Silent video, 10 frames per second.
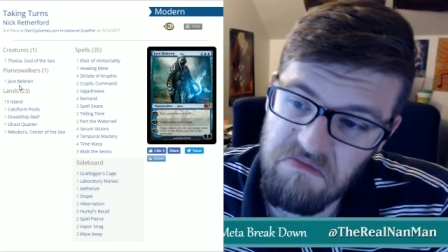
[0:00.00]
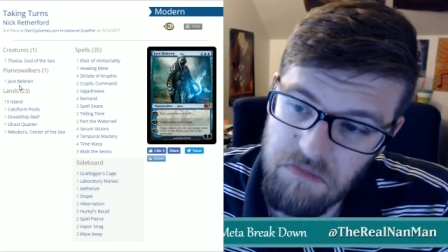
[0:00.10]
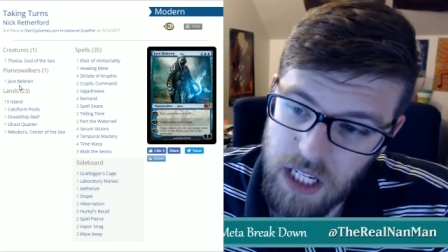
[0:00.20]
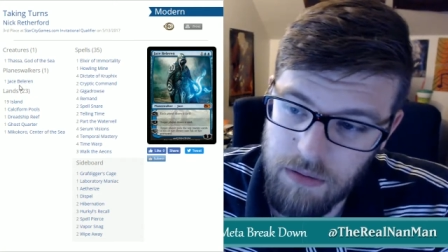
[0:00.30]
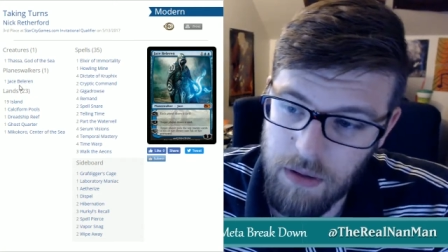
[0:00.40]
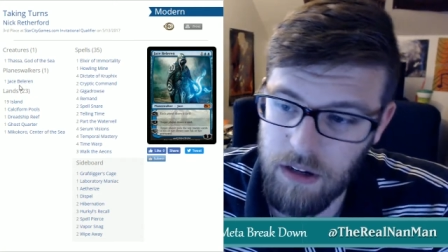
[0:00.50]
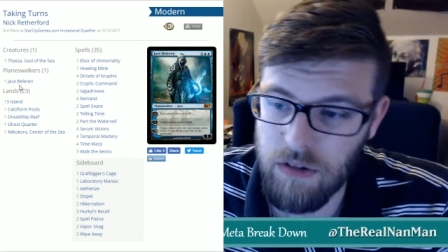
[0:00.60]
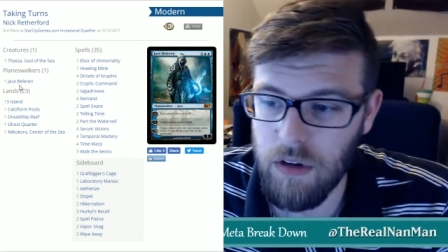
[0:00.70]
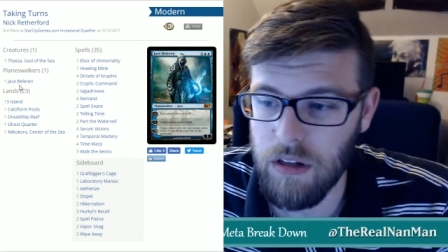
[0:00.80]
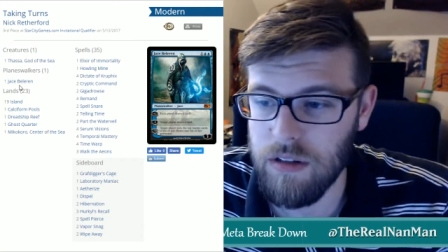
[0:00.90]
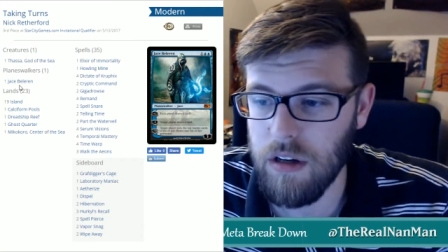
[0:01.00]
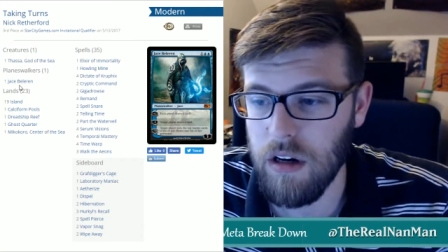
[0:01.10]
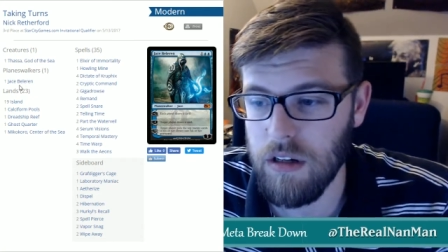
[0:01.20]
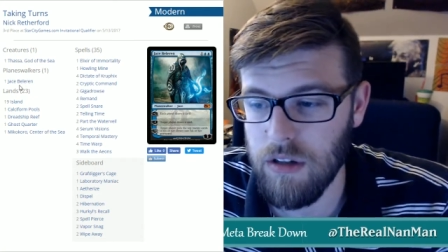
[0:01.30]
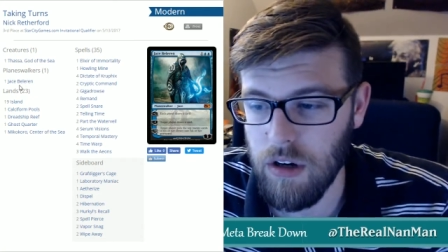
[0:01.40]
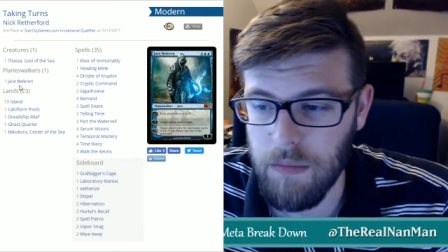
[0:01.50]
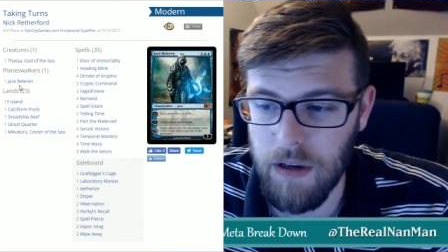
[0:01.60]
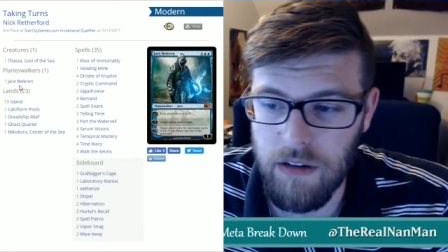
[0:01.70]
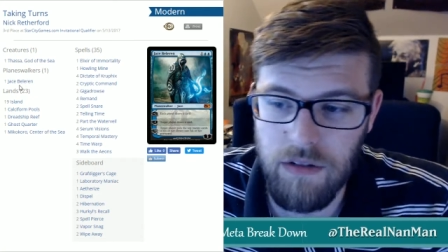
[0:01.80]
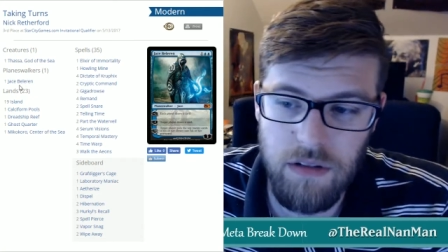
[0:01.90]
Each player draws a card, target
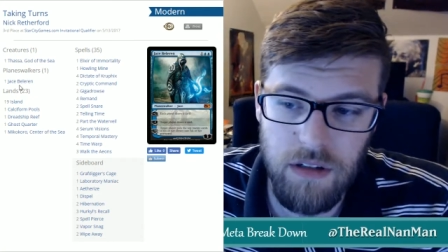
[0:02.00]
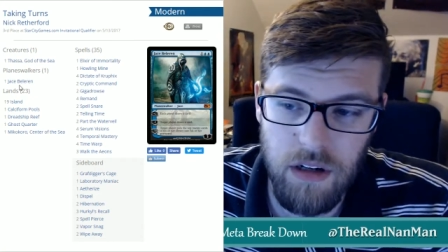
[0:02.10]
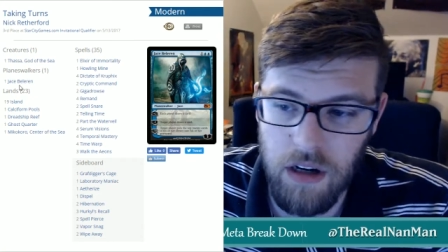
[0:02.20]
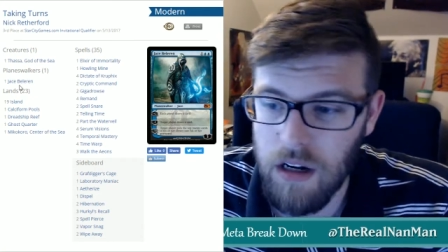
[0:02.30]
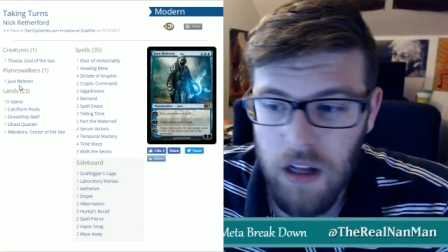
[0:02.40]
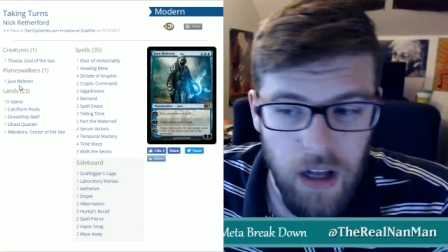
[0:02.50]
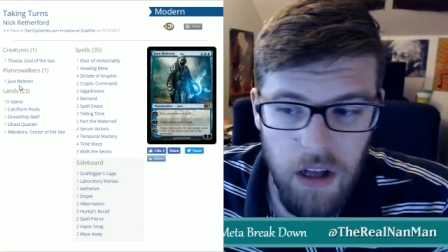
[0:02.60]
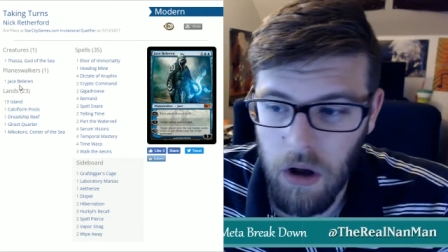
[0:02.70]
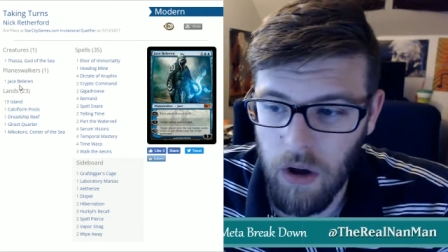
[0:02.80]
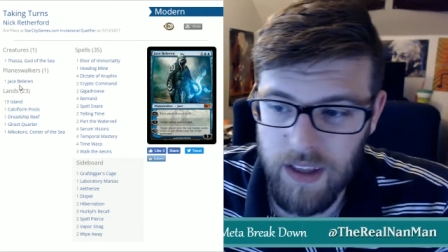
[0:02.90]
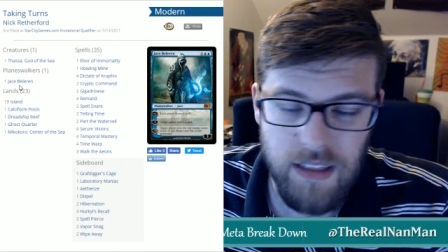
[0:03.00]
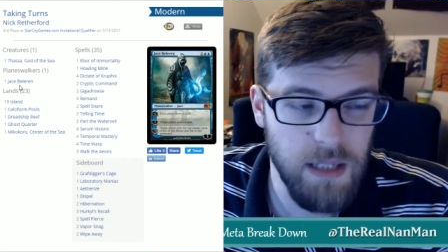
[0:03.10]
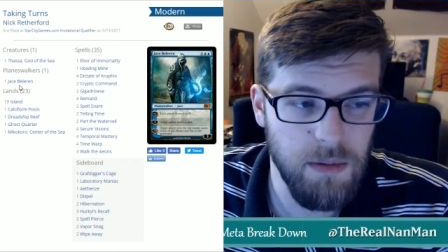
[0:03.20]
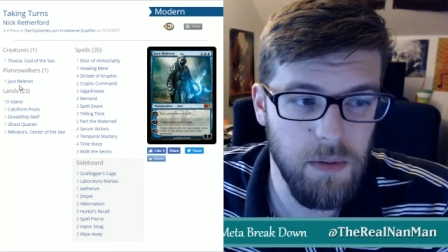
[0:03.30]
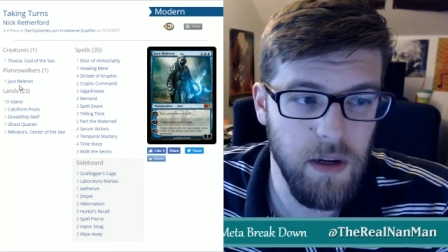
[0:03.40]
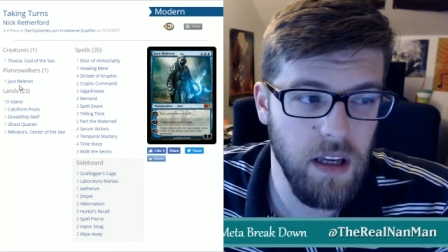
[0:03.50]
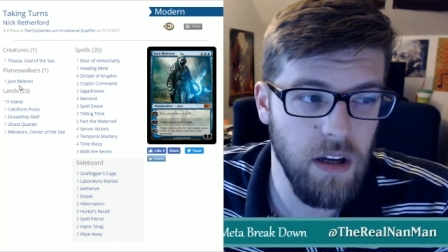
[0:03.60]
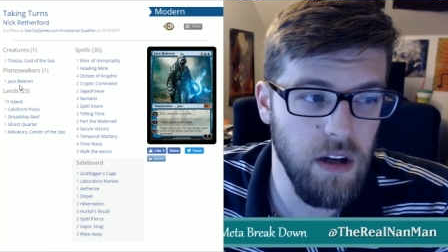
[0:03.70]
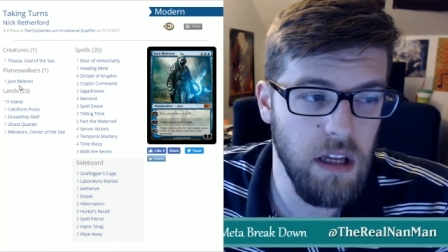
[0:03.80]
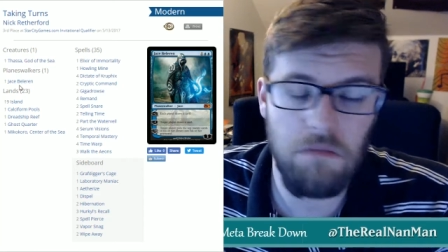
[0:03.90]
player draws a card. All that seems pretty
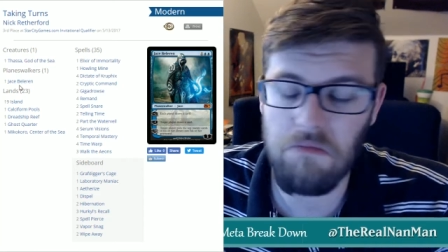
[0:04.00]
good.